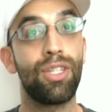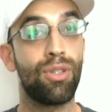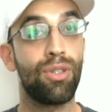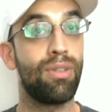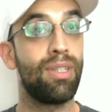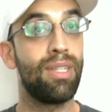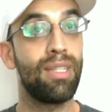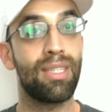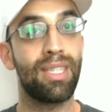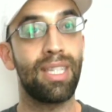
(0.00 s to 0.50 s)

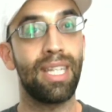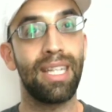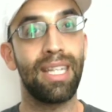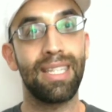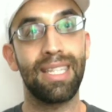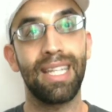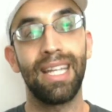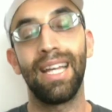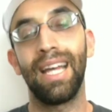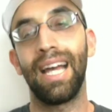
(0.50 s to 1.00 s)
attention to these
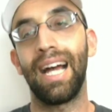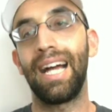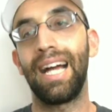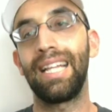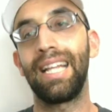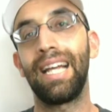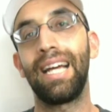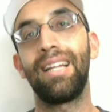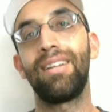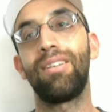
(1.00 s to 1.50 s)
things.
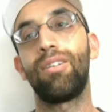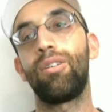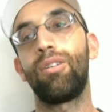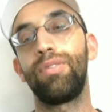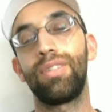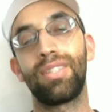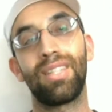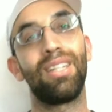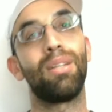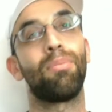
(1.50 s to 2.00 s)
And then
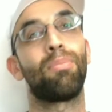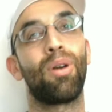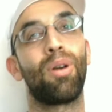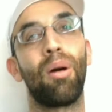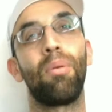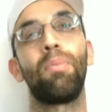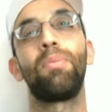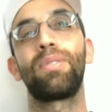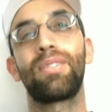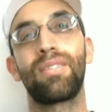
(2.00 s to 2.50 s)
obviously the
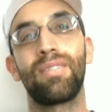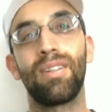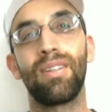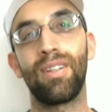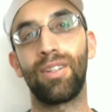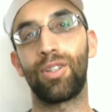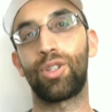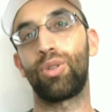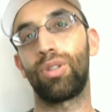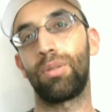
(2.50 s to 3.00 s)

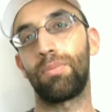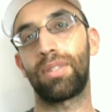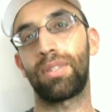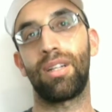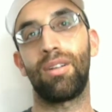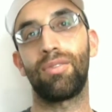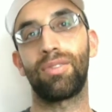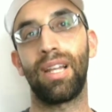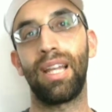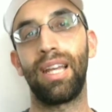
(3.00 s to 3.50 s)
problems show
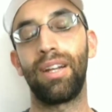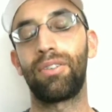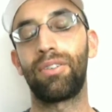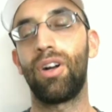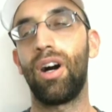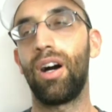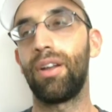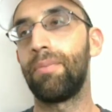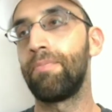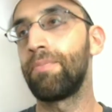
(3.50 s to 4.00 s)
themselves
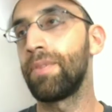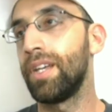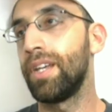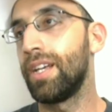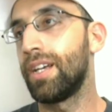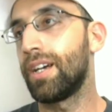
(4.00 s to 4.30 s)
later on.